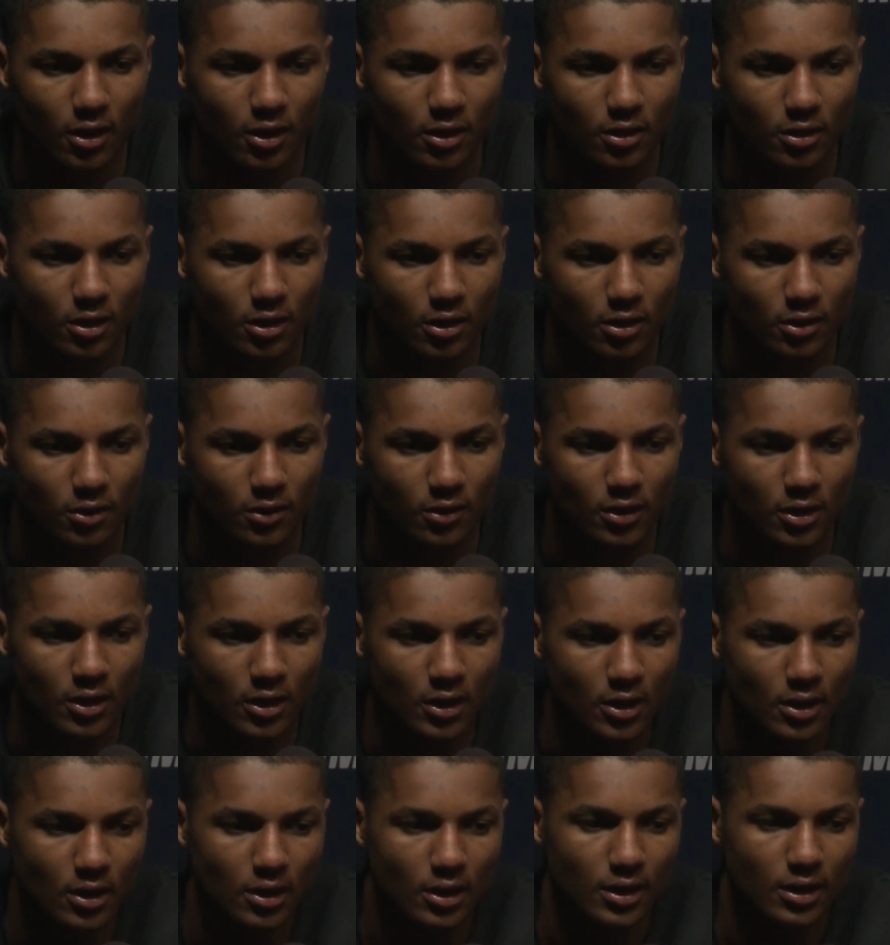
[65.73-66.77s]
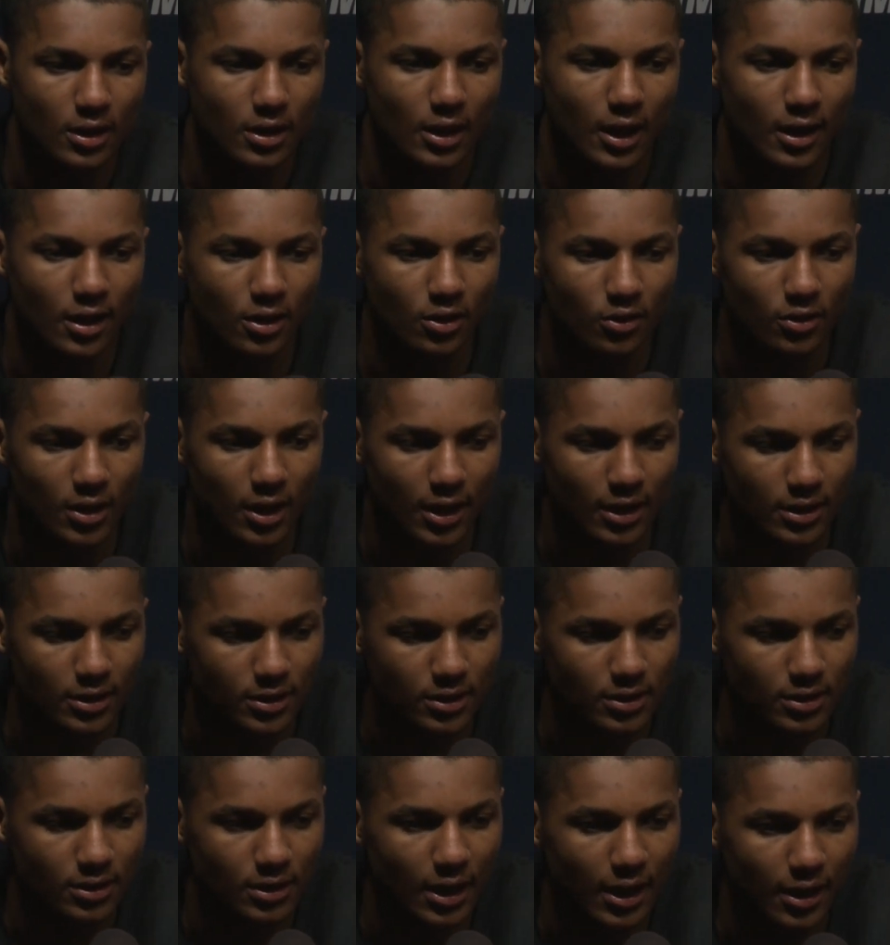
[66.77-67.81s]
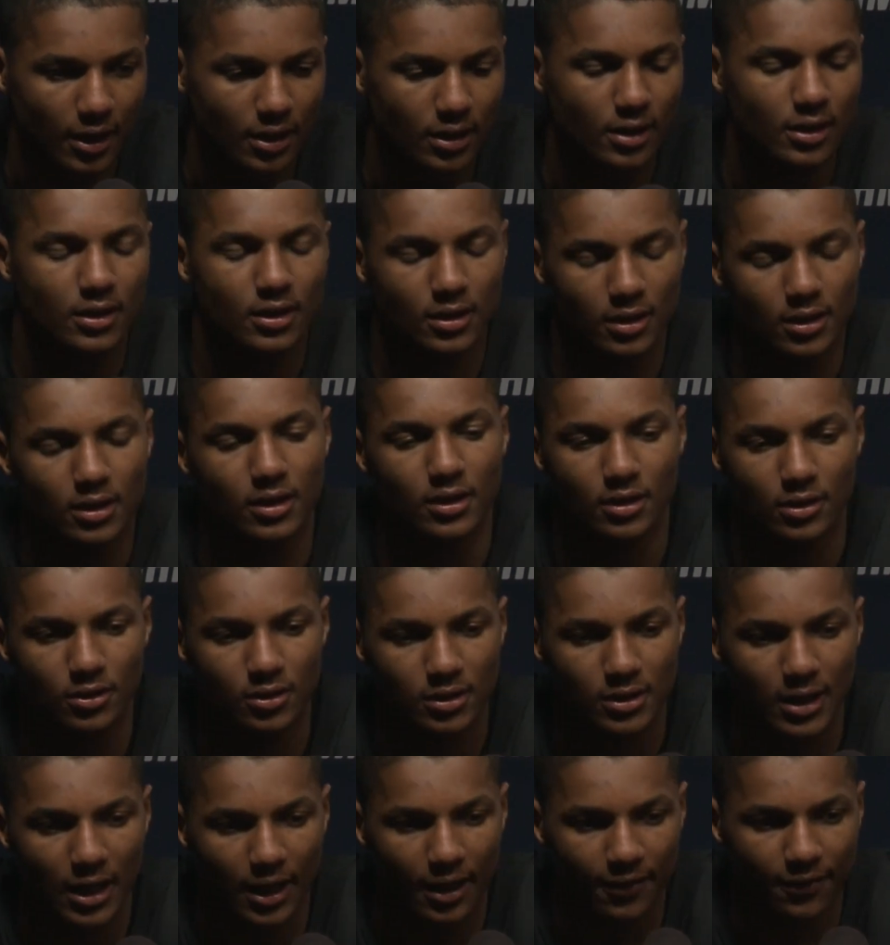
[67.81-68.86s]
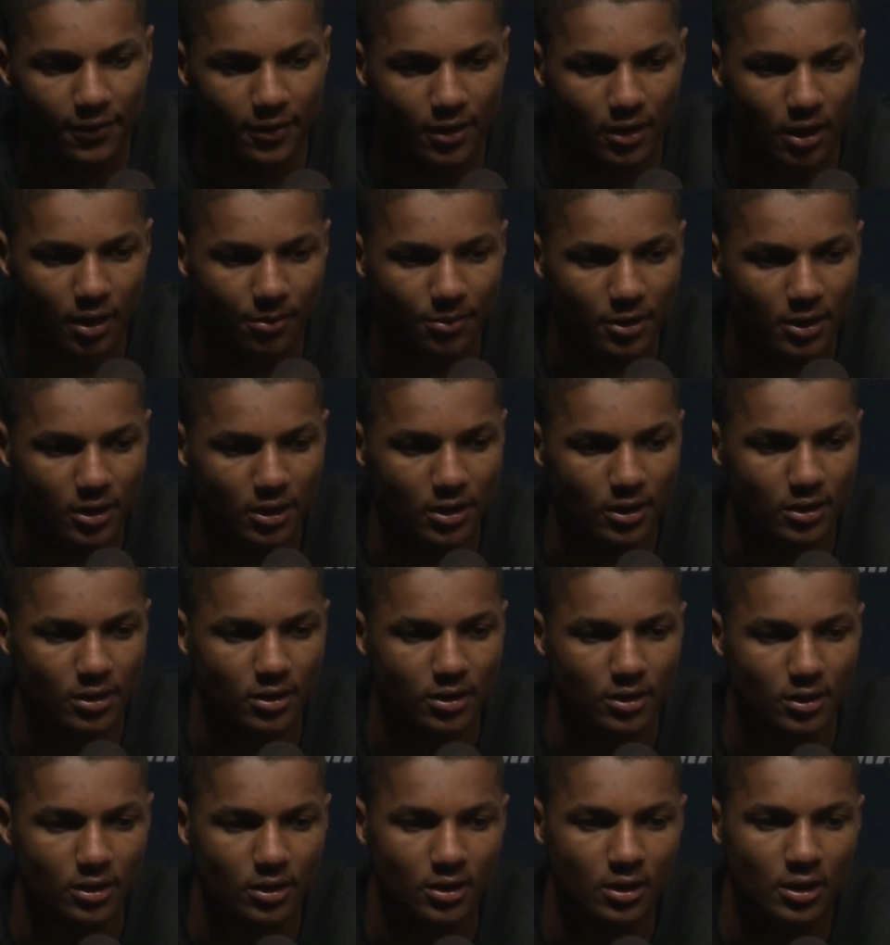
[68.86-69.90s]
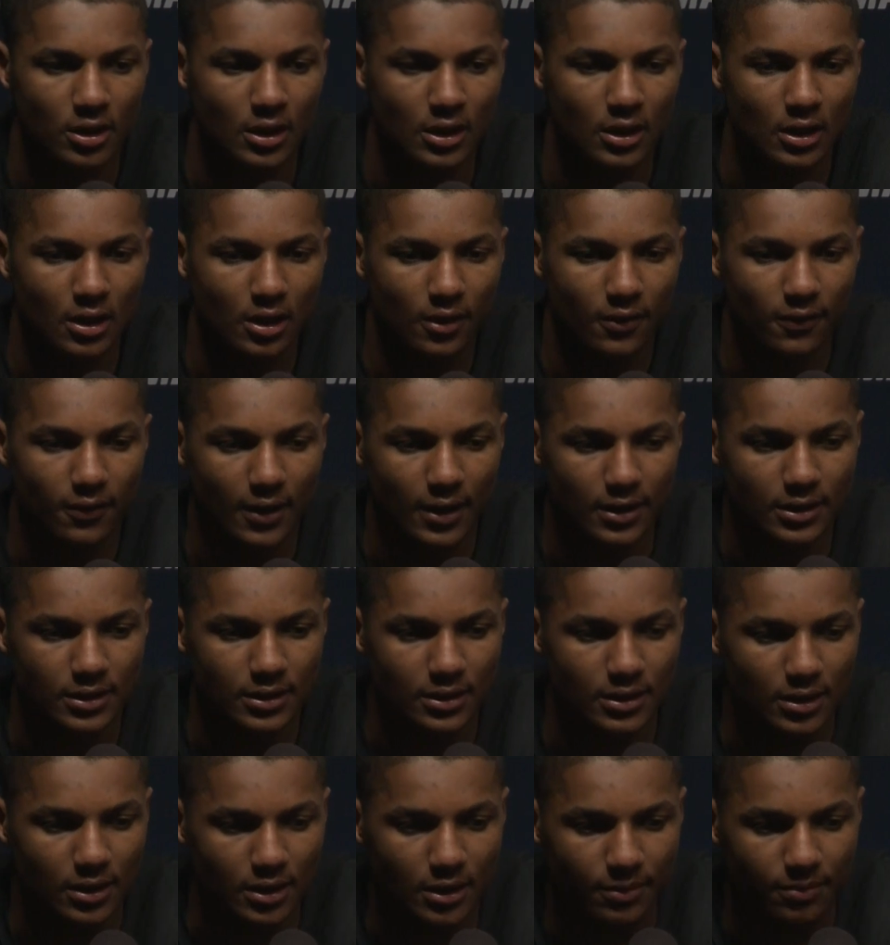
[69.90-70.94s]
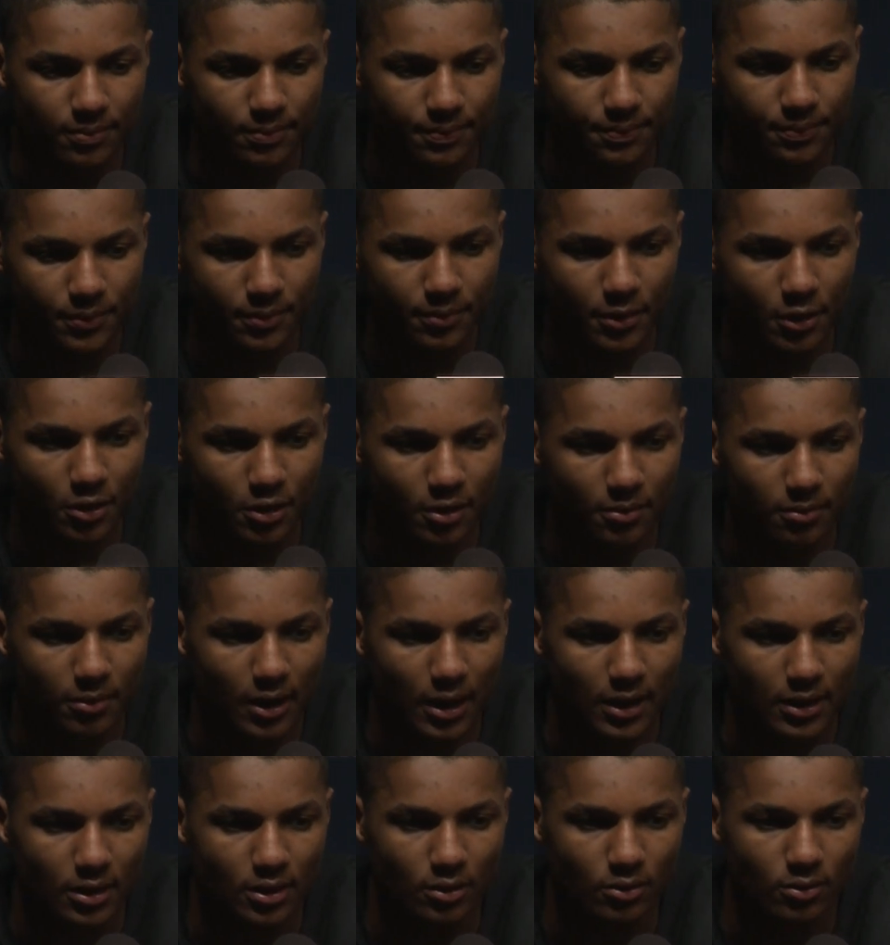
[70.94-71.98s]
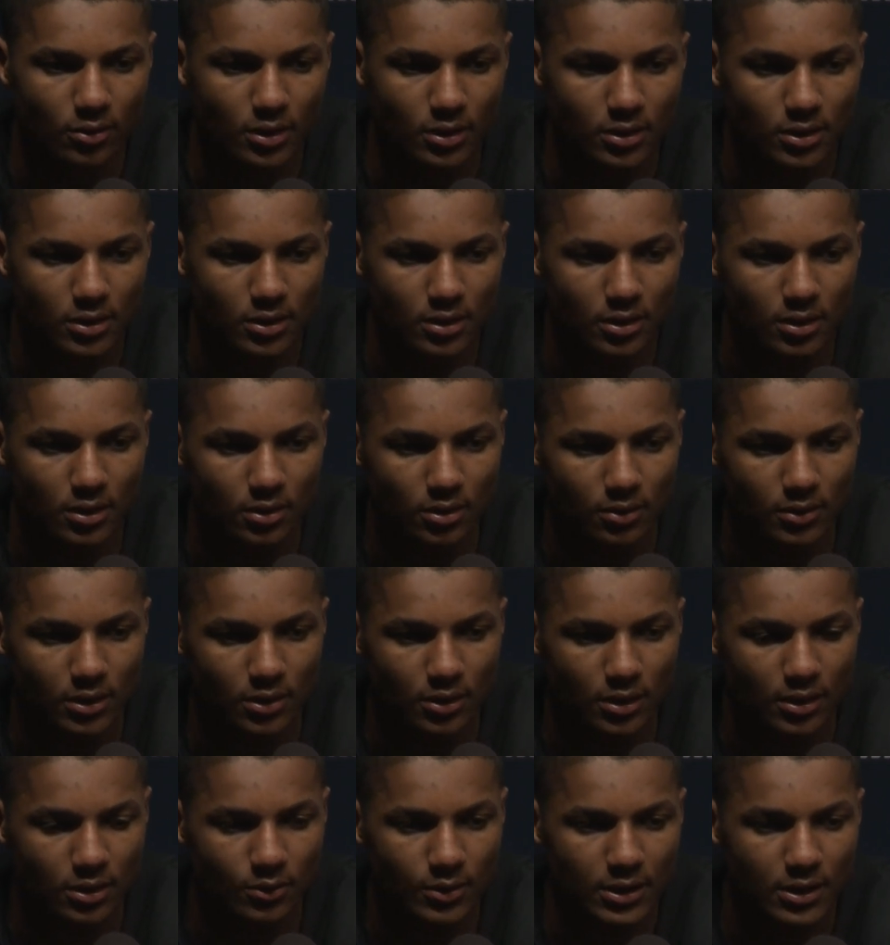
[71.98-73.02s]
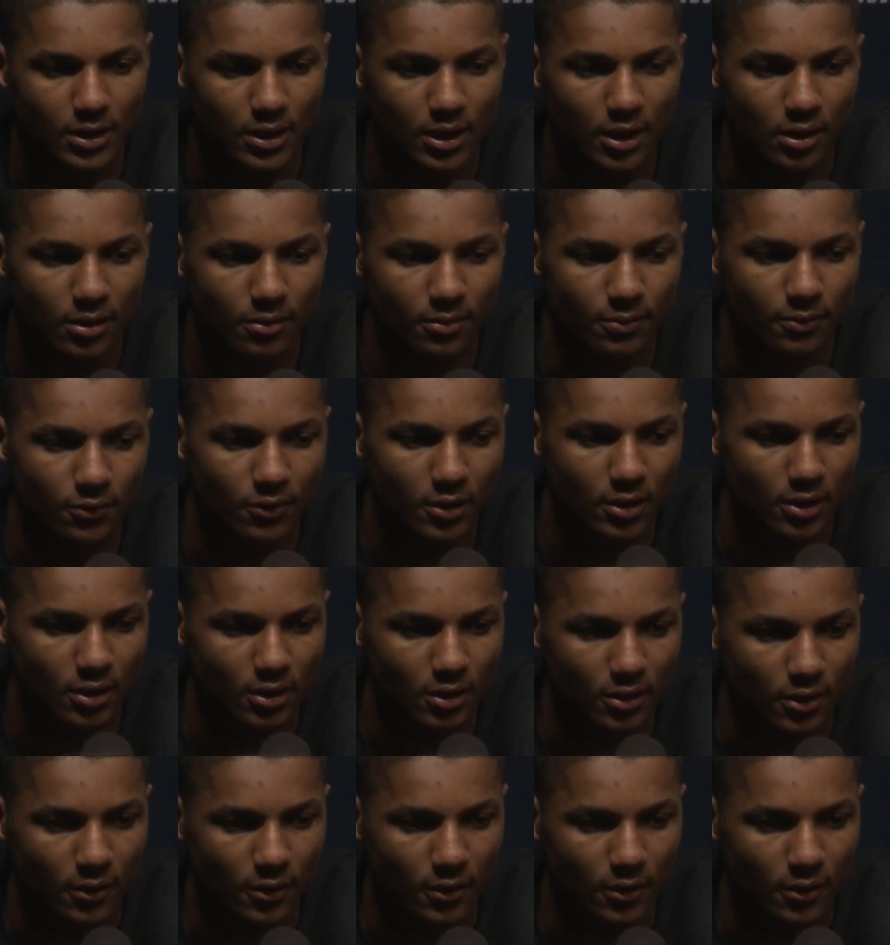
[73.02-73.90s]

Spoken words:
You know, a lot of new guys, a lot of the new staff and coming in, and I feel like it's just a good building block to what's to come, really.